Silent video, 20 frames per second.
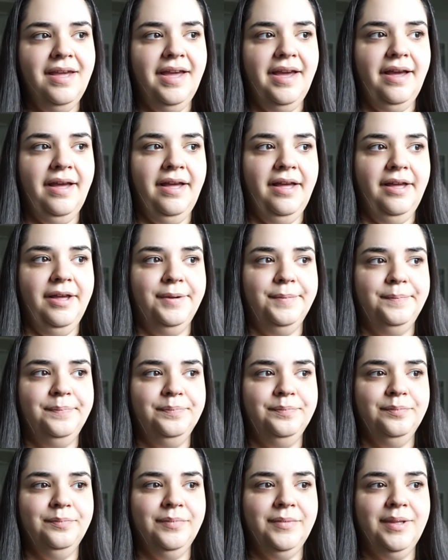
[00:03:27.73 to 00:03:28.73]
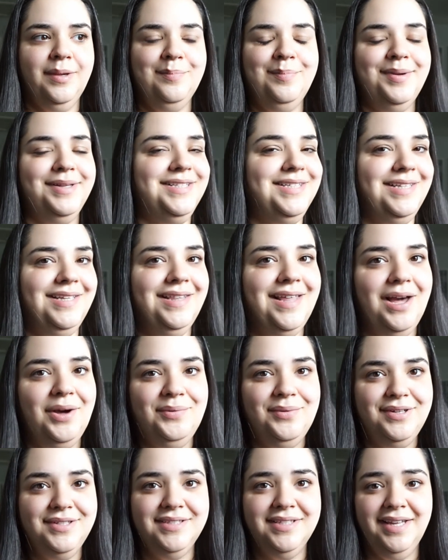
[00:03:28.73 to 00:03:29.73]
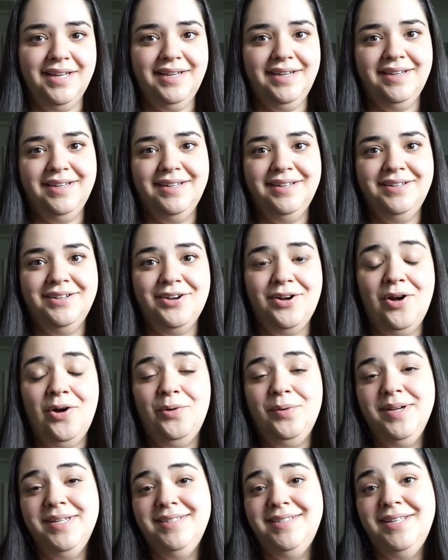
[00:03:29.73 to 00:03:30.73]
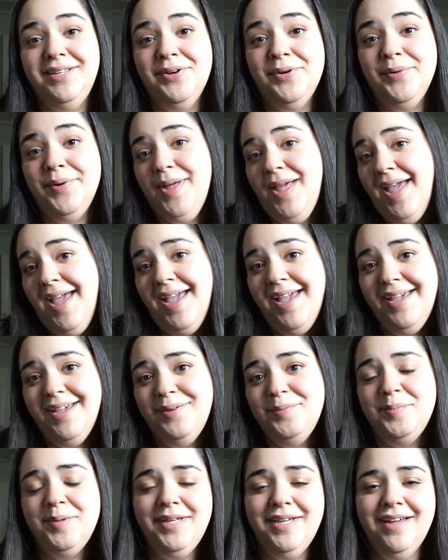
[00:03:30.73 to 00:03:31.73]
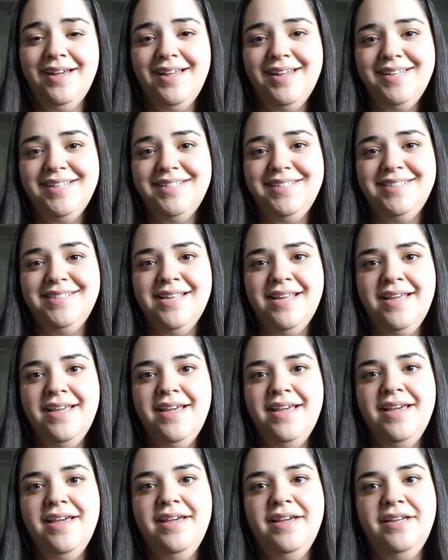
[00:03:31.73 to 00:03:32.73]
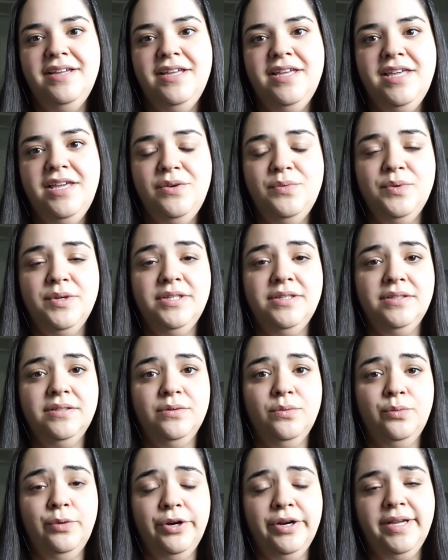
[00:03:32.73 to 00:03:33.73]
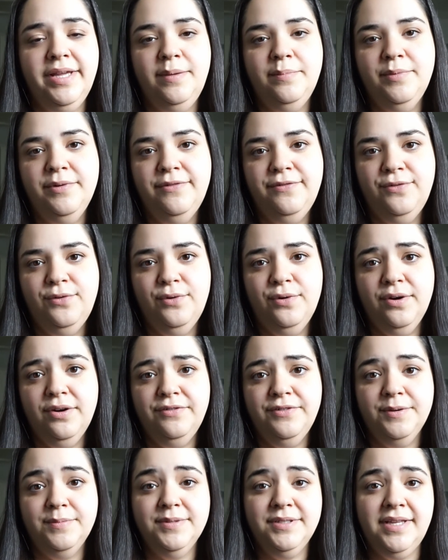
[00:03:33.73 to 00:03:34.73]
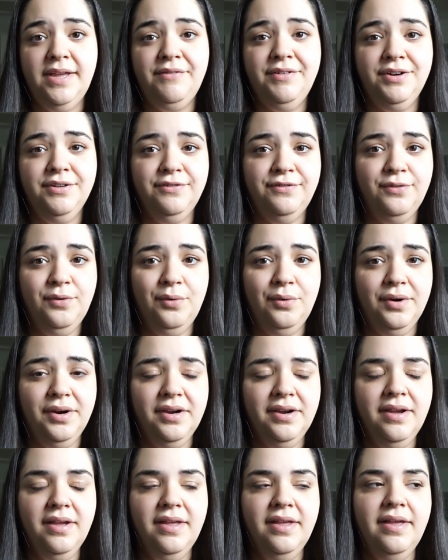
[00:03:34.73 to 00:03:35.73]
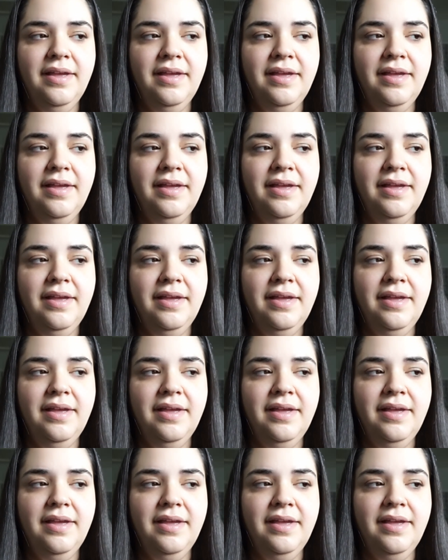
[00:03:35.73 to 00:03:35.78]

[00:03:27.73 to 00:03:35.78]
But see, that was like always okay because he was working before from 7 to 4.